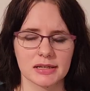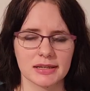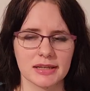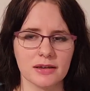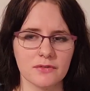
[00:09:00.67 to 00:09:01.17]

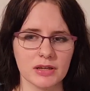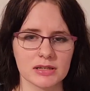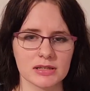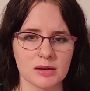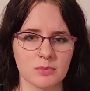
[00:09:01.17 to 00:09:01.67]
Giving
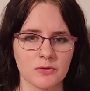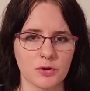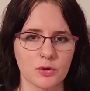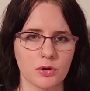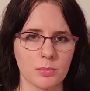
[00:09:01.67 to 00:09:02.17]
some of
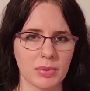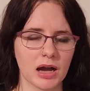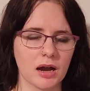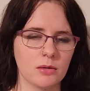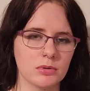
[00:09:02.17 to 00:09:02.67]
your
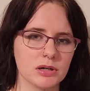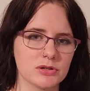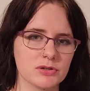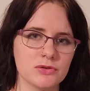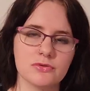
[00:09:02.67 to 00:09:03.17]
power
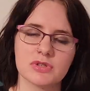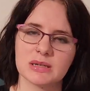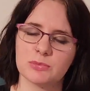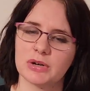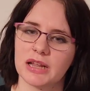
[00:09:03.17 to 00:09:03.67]
to
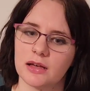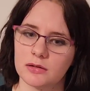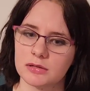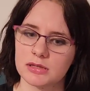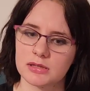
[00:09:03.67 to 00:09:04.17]
someone
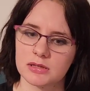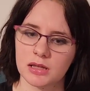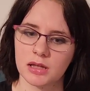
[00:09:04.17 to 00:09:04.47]
else.